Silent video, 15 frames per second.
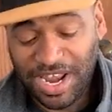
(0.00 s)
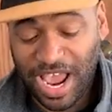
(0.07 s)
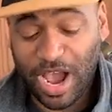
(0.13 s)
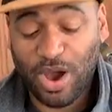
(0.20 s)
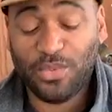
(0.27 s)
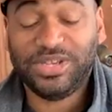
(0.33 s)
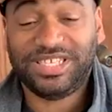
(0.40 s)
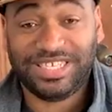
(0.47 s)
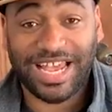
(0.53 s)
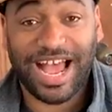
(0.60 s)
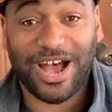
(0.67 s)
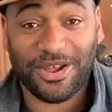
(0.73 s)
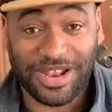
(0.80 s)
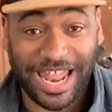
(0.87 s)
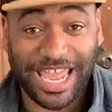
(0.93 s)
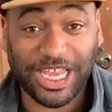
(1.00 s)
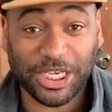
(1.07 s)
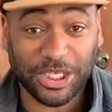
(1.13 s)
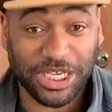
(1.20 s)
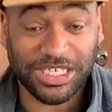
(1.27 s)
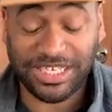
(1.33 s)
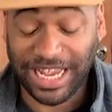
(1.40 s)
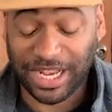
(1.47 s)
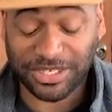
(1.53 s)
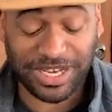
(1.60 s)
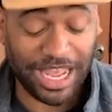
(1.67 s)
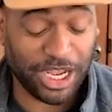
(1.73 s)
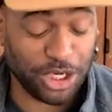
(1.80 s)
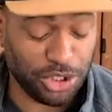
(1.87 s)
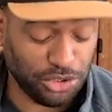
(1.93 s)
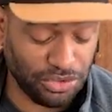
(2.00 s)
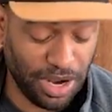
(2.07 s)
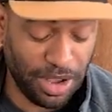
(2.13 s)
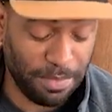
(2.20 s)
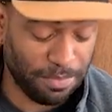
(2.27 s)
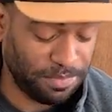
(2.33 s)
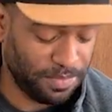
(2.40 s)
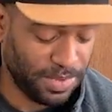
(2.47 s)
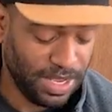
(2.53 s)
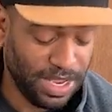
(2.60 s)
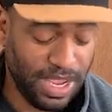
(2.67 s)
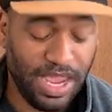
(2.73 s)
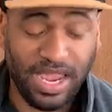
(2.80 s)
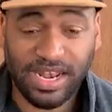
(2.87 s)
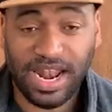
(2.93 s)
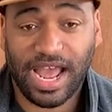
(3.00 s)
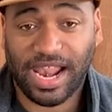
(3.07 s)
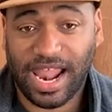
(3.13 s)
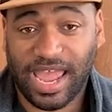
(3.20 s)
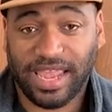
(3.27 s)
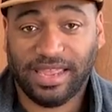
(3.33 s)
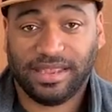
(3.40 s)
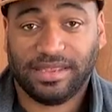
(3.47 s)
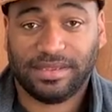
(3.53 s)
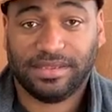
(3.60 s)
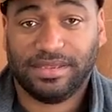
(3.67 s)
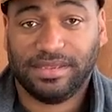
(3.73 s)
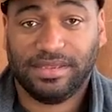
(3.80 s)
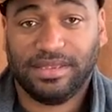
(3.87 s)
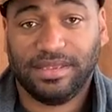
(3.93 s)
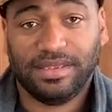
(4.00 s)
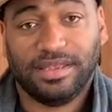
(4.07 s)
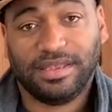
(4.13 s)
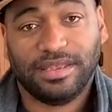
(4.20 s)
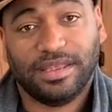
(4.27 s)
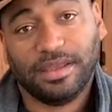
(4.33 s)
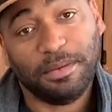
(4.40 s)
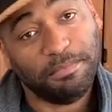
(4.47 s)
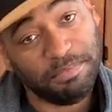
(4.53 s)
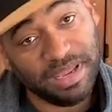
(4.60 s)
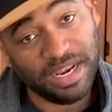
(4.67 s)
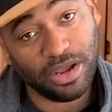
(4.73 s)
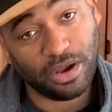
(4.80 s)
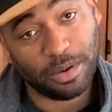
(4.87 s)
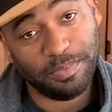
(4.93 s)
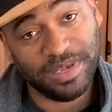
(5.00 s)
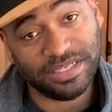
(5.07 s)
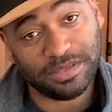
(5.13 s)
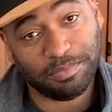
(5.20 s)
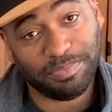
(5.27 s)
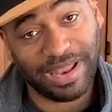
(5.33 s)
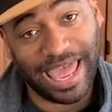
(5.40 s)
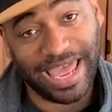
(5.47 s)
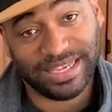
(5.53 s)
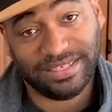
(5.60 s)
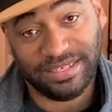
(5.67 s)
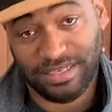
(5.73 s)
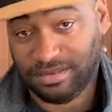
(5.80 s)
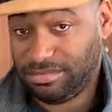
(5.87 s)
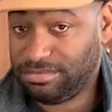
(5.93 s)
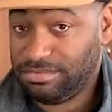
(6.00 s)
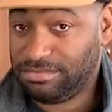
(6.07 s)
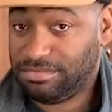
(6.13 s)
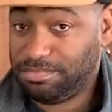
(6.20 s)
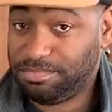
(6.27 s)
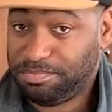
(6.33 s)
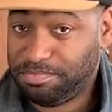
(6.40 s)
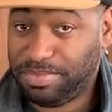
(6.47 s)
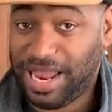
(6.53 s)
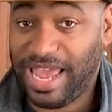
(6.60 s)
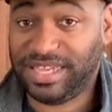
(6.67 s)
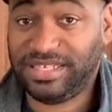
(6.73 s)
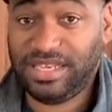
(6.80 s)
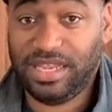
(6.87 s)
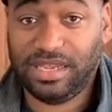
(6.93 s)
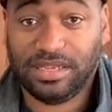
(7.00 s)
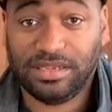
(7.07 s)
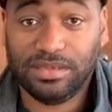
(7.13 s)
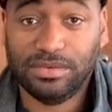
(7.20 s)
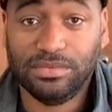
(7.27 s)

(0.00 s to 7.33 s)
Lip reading: now it sounds like a drum and not like beating on a piece of plastic. Plastic,